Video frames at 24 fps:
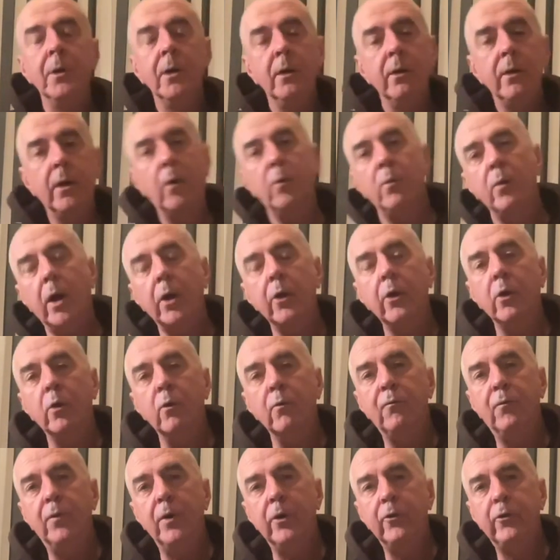Now, I don't know,
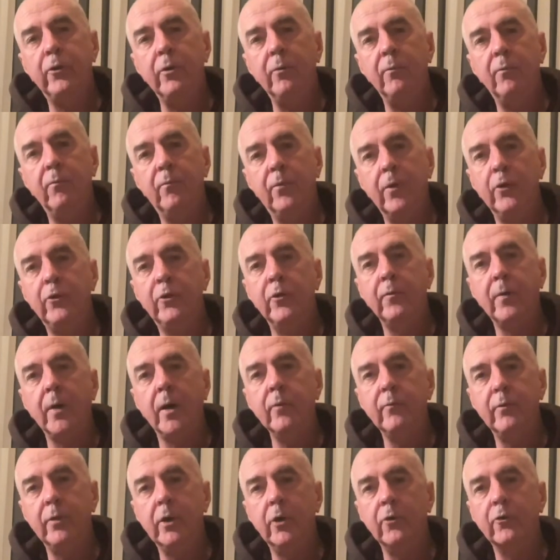
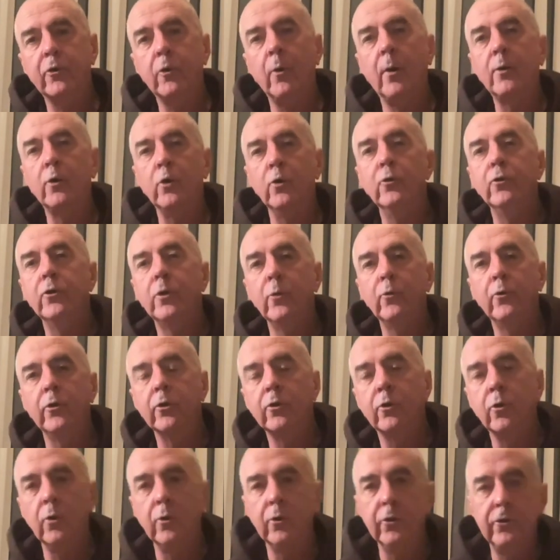35 years ago, I couldn't go to the
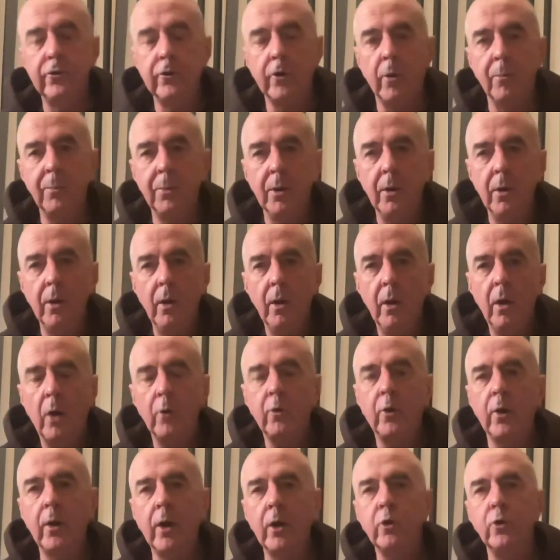corner shop,
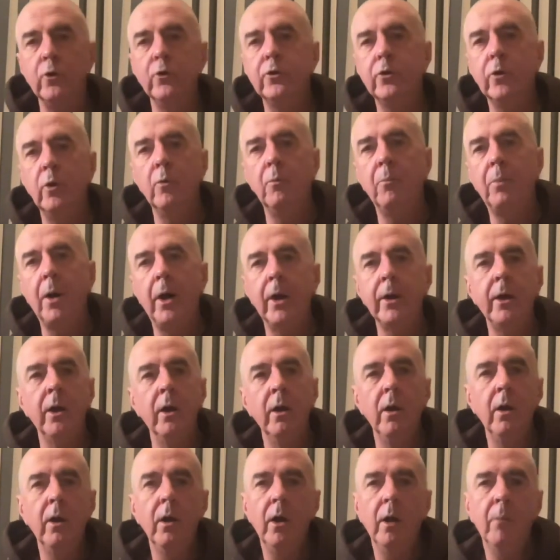okay? I couldn't go and buy
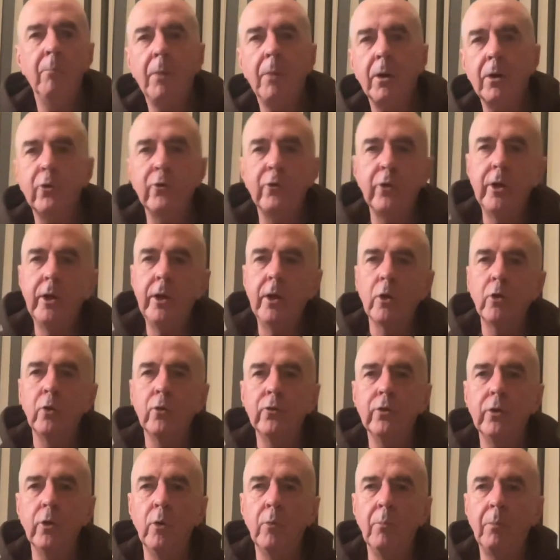a magazine. I
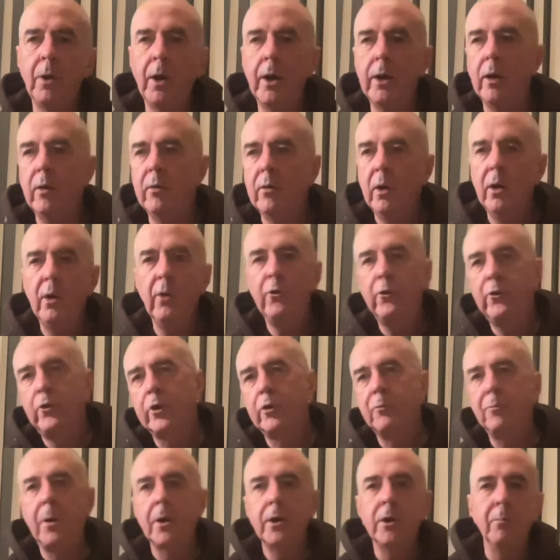couldn't go and buy a
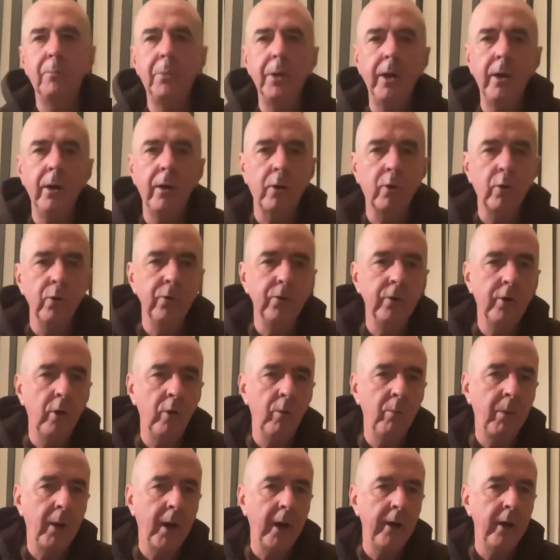six-pack of beer. I couldn't go
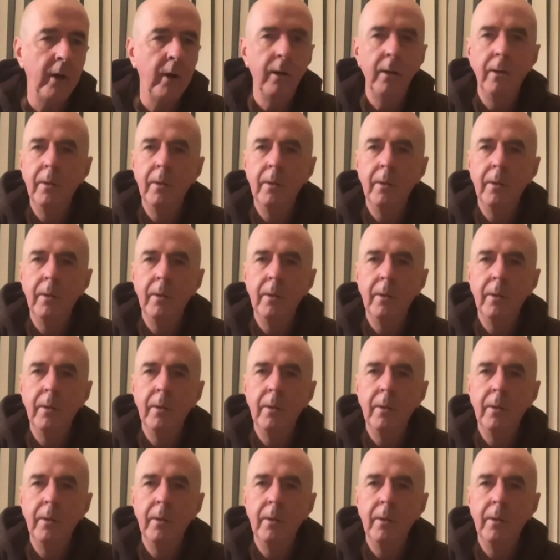and buy